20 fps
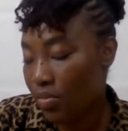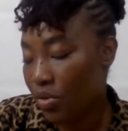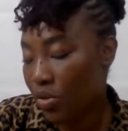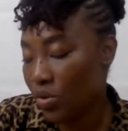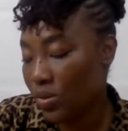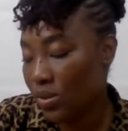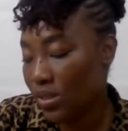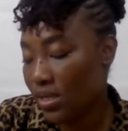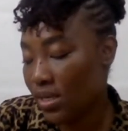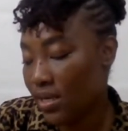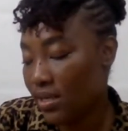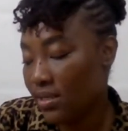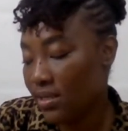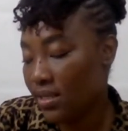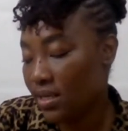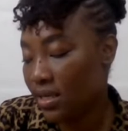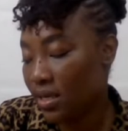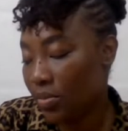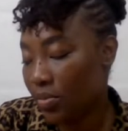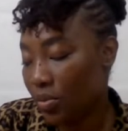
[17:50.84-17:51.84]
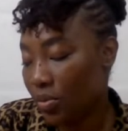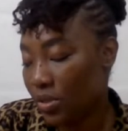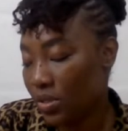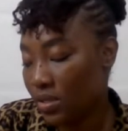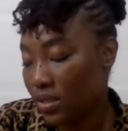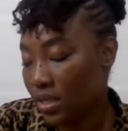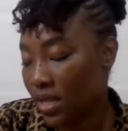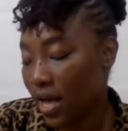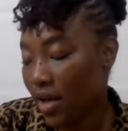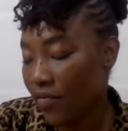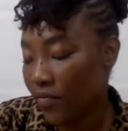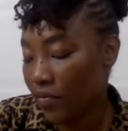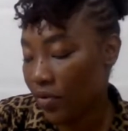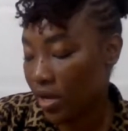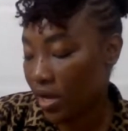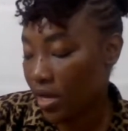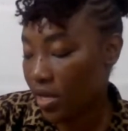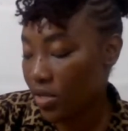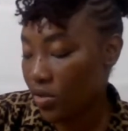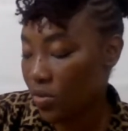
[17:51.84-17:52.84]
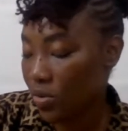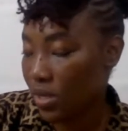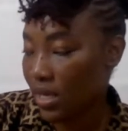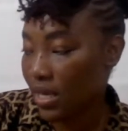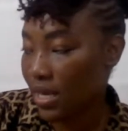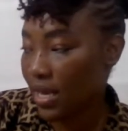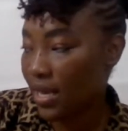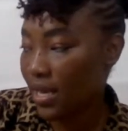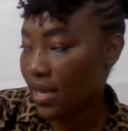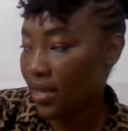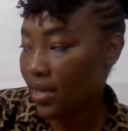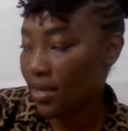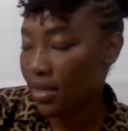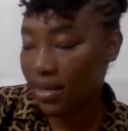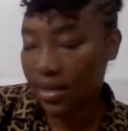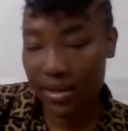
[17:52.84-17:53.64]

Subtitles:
New Zealand, Singapore, South Africa, UK,